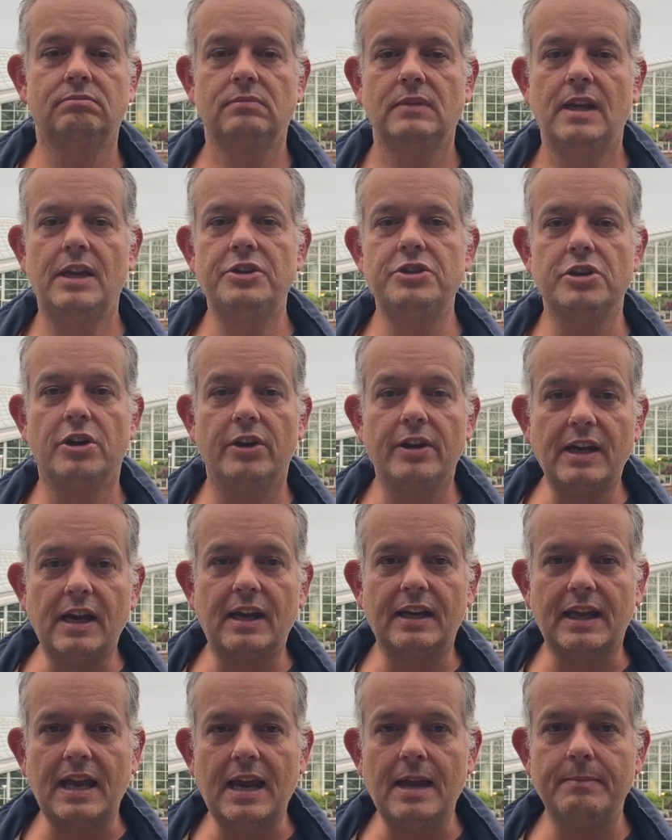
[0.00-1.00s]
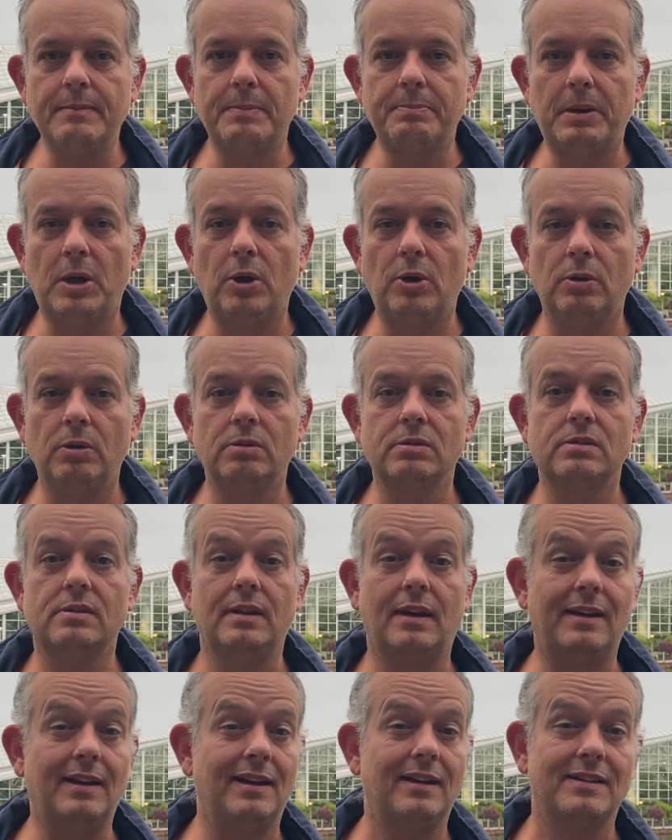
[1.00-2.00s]
Enjoyed our game of bowls,
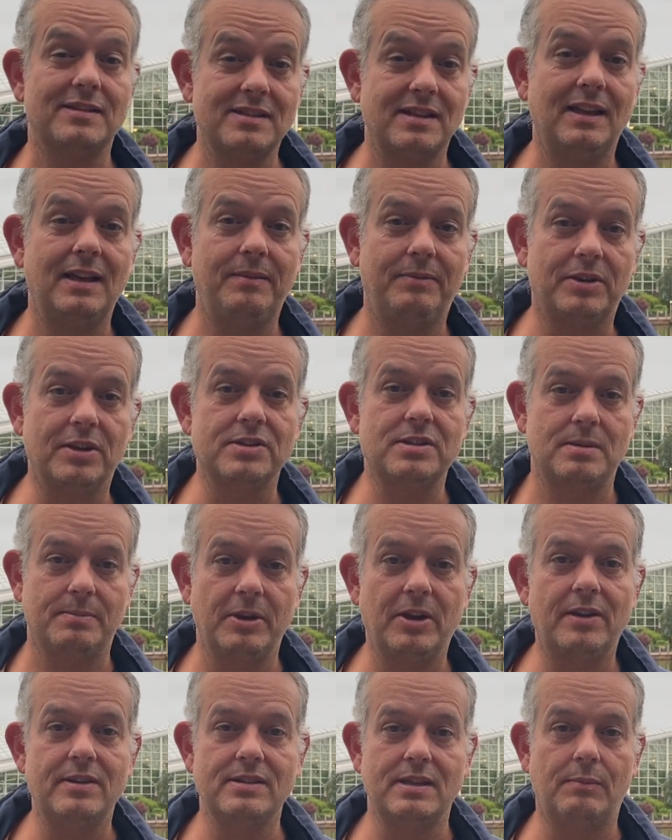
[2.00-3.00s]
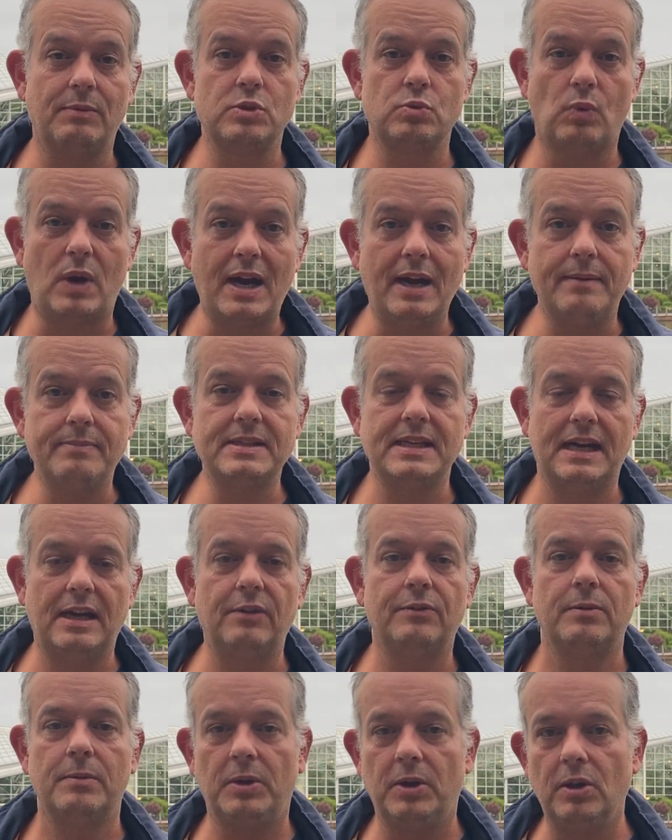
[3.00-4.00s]
then I had a sleep because, to be honest, I was wiped
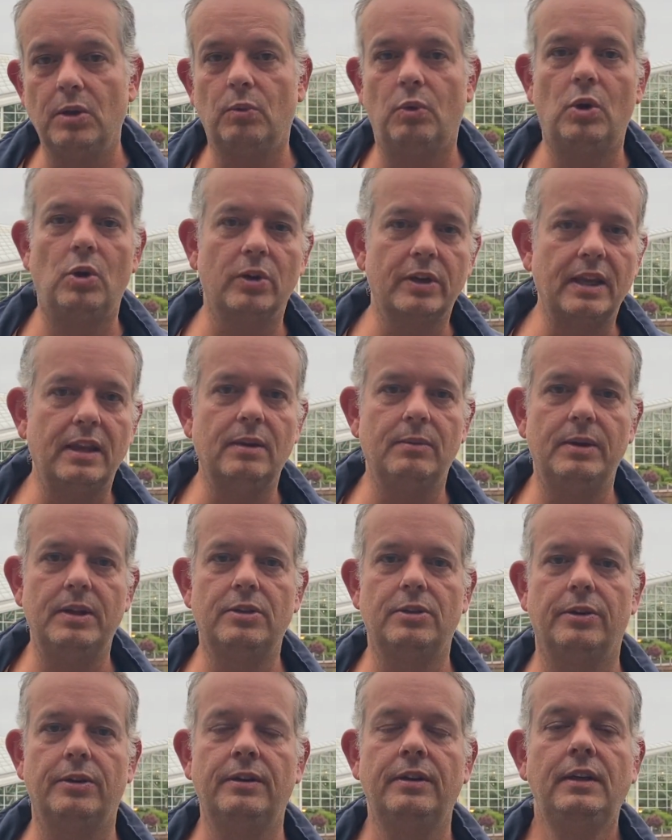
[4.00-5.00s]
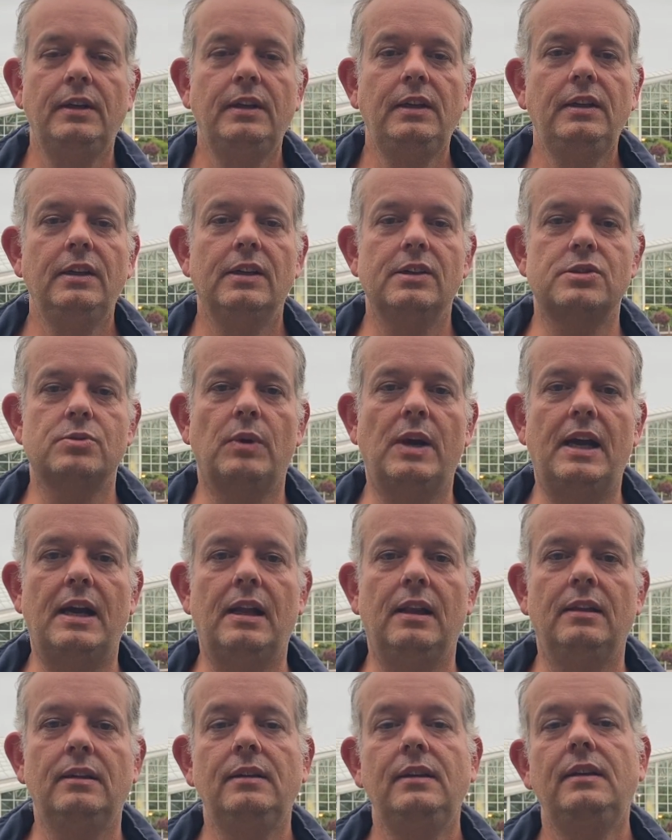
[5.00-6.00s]
out from all the walking that we've done as
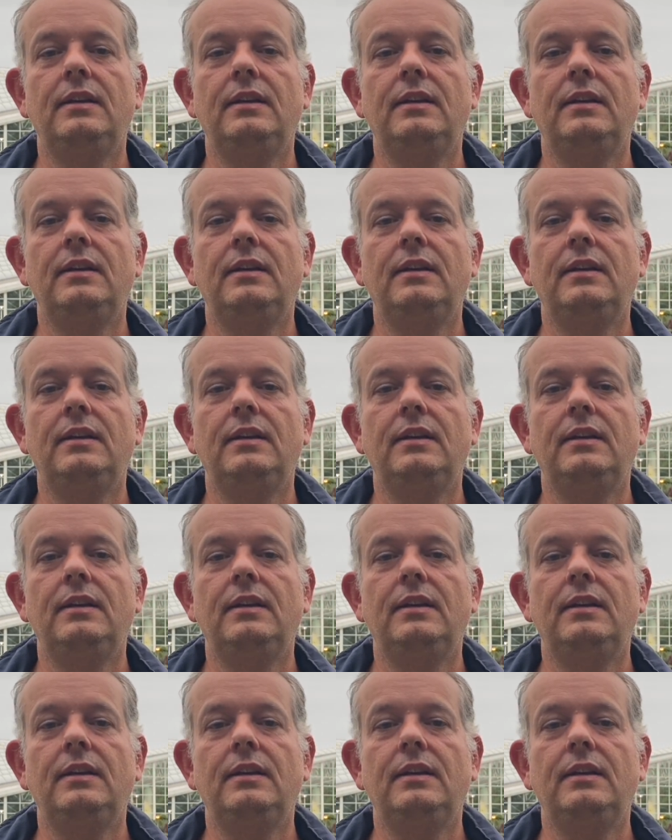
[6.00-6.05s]
well.